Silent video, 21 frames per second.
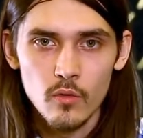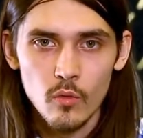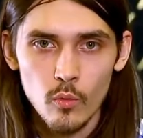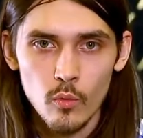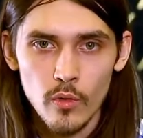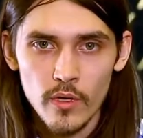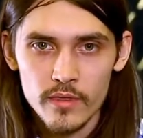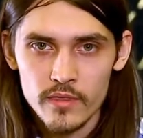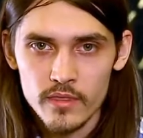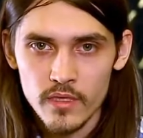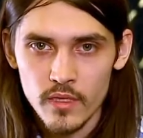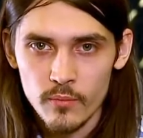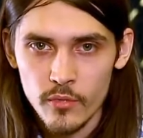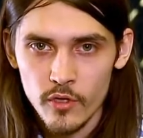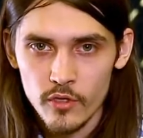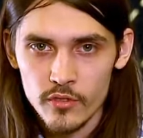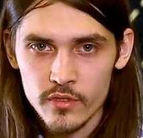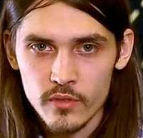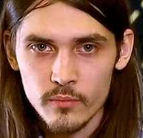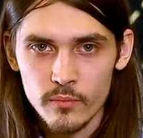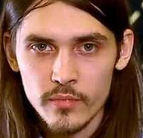Once a
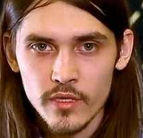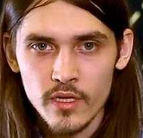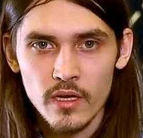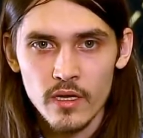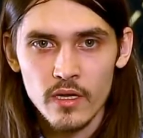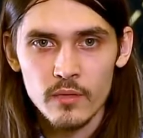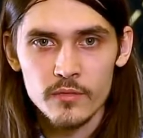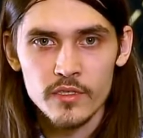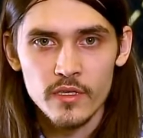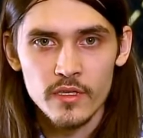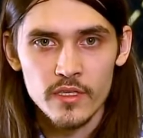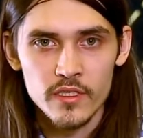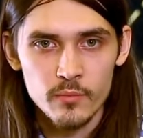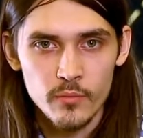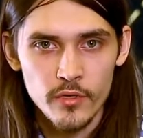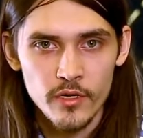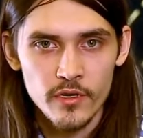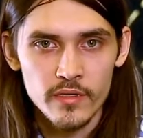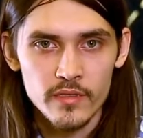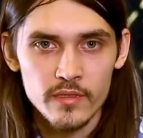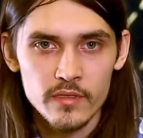person becomes
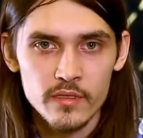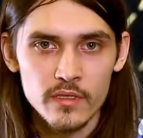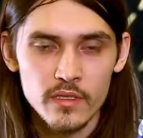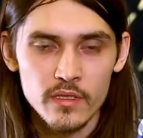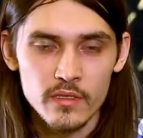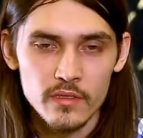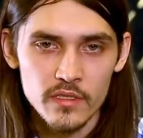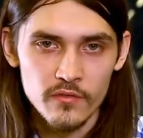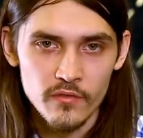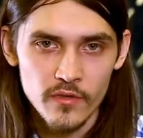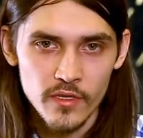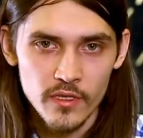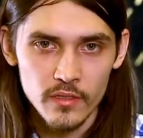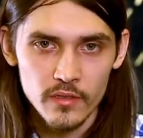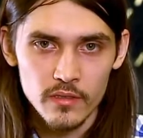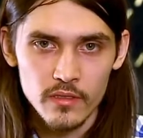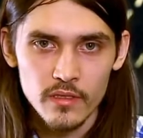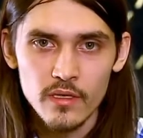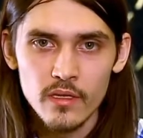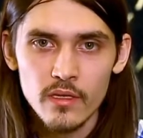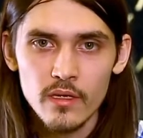experienced in this
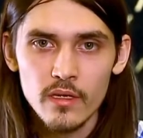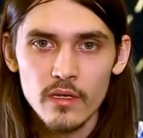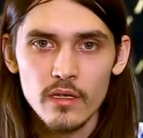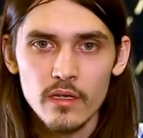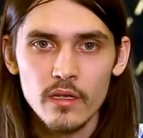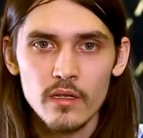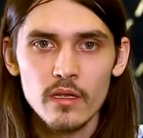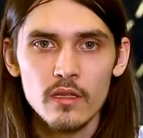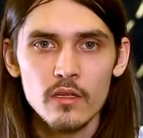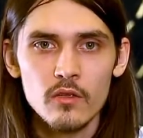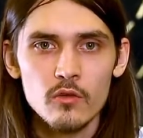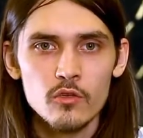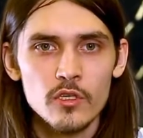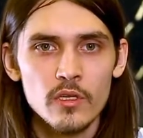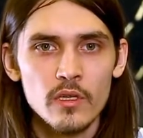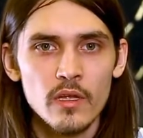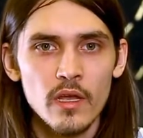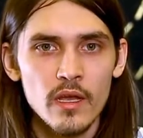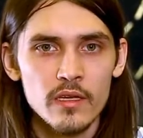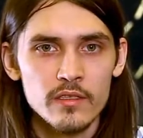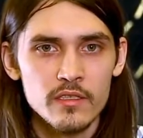field, he can
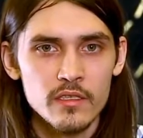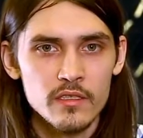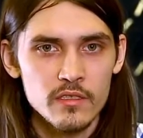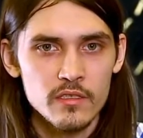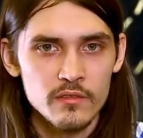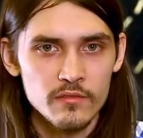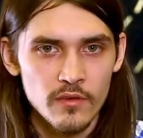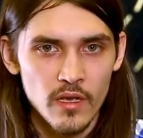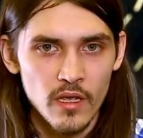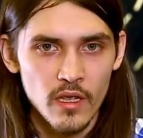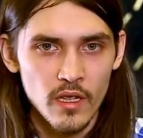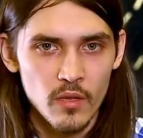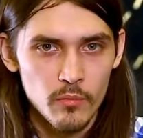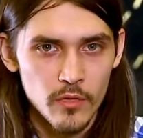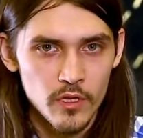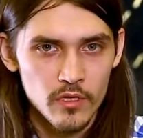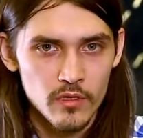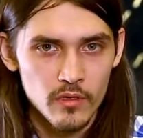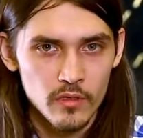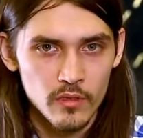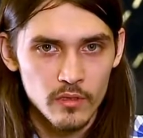usually identify a
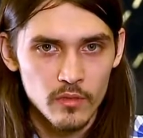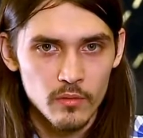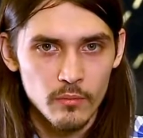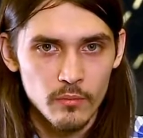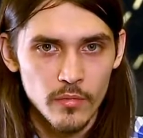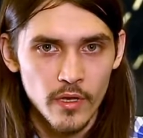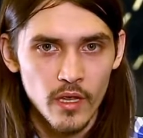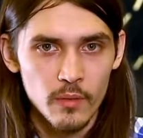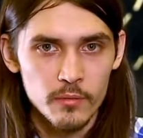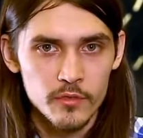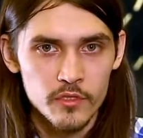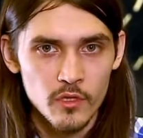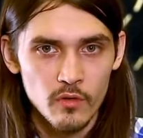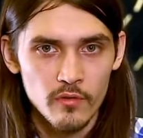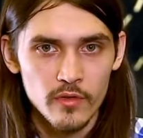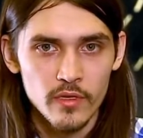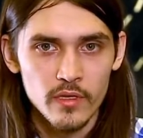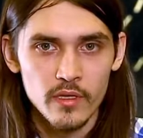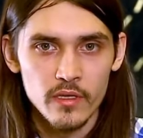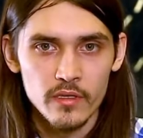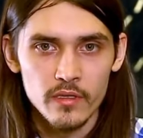mineral by
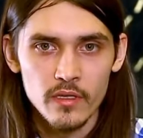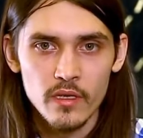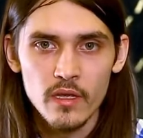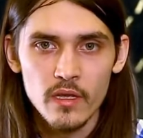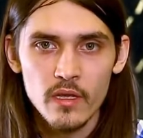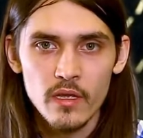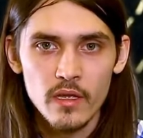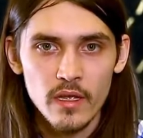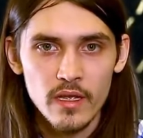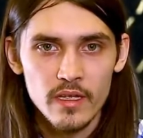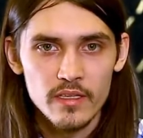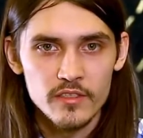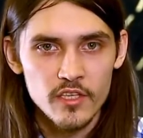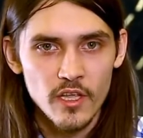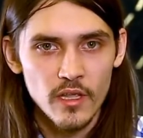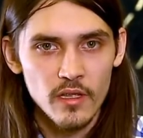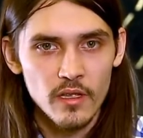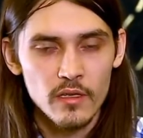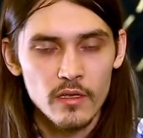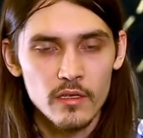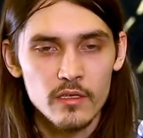observing it and
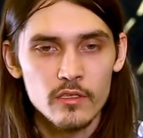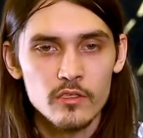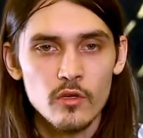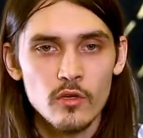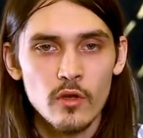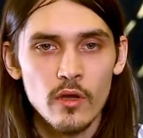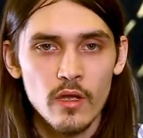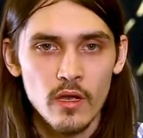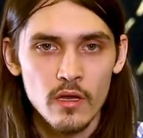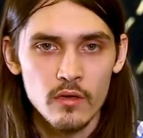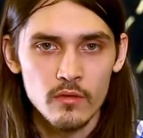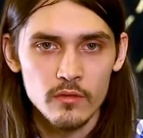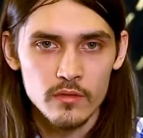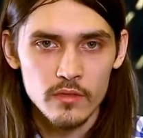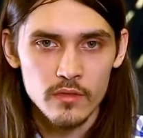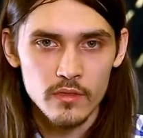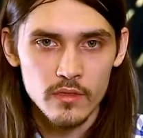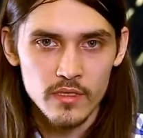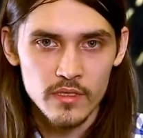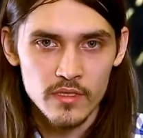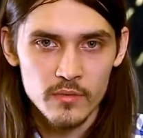taking into account
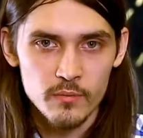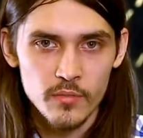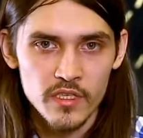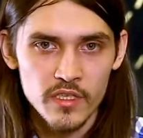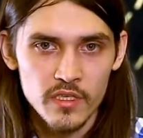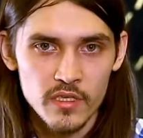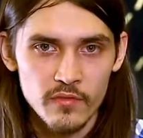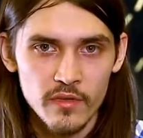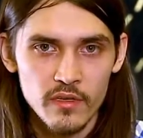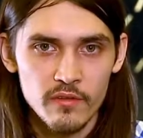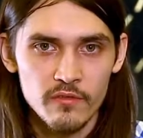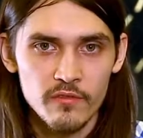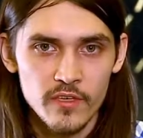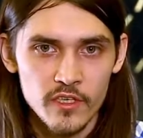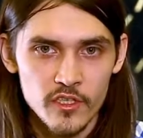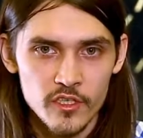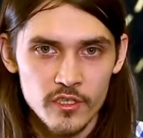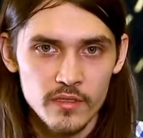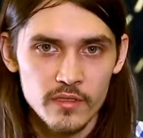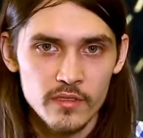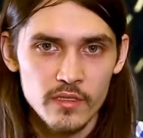its specific
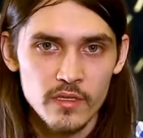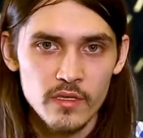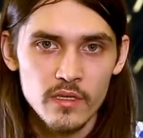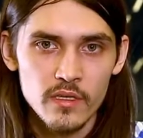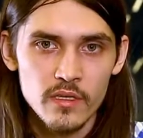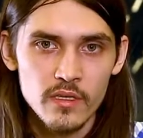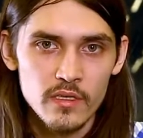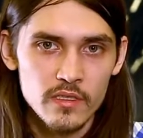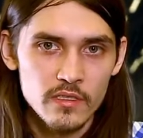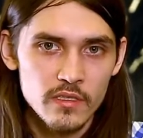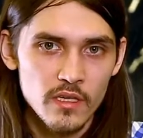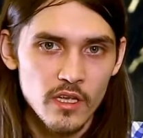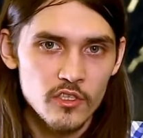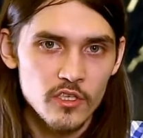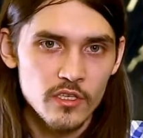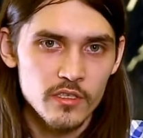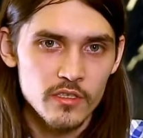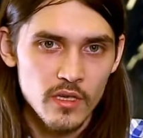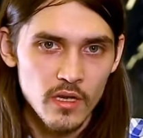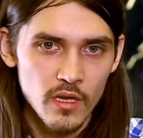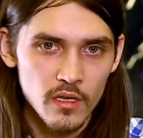features, such
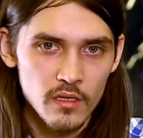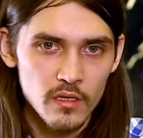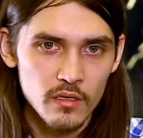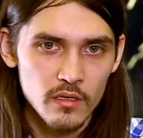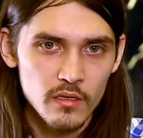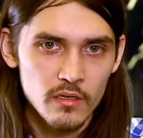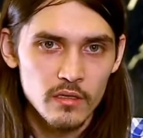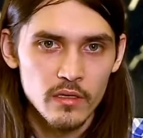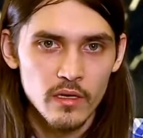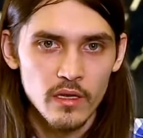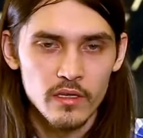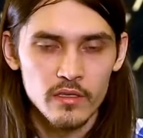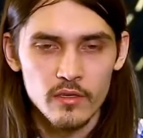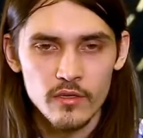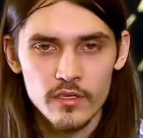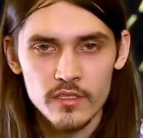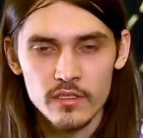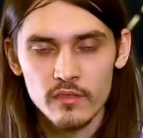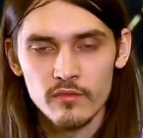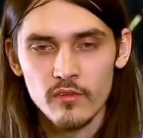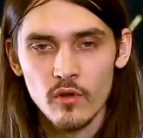as color and
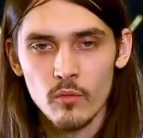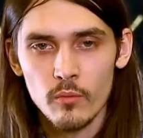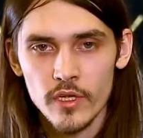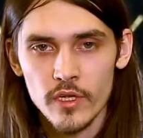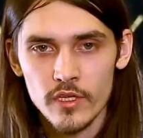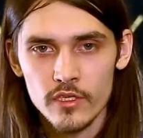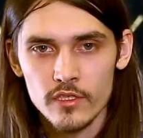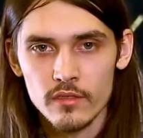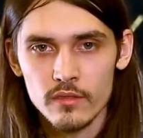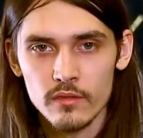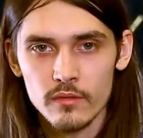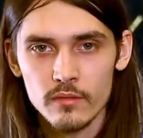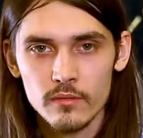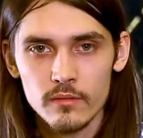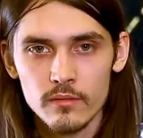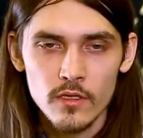crystal formation.